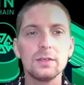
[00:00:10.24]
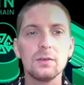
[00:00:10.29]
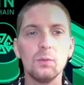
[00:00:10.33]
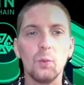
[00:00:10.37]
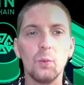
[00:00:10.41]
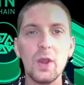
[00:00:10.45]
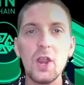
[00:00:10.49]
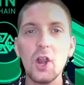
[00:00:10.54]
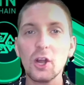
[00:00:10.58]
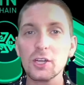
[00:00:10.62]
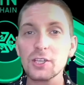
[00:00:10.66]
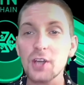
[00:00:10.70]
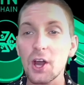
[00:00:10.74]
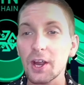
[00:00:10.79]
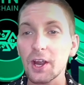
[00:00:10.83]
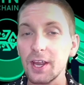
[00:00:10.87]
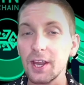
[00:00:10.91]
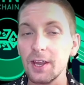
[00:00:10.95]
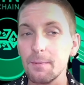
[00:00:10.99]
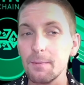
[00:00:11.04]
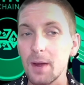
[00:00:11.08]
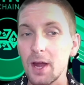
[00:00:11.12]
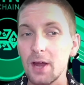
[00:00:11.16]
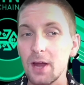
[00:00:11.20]
We are talking
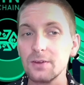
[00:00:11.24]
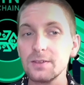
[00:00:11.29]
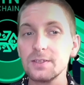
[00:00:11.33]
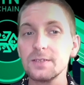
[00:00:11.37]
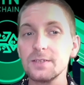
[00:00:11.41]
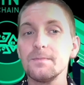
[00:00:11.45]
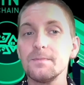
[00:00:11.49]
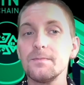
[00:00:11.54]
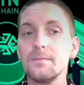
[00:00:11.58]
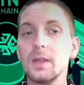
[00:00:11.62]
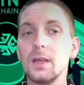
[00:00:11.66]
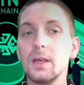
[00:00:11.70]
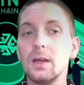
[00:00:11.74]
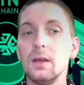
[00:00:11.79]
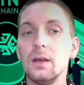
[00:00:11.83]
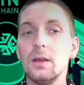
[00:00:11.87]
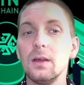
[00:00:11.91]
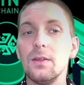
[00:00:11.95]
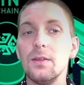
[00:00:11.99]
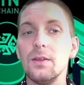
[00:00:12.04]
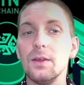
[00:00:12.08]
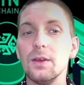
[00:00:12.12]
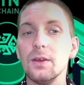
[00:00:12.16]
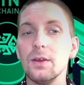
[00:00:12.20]
about
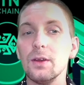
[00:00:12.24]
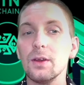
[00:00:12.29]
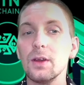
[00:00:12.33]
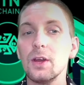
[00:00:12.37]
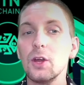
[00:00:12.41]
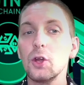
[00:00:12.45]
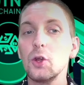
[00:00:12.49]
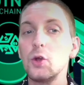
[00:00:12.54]
the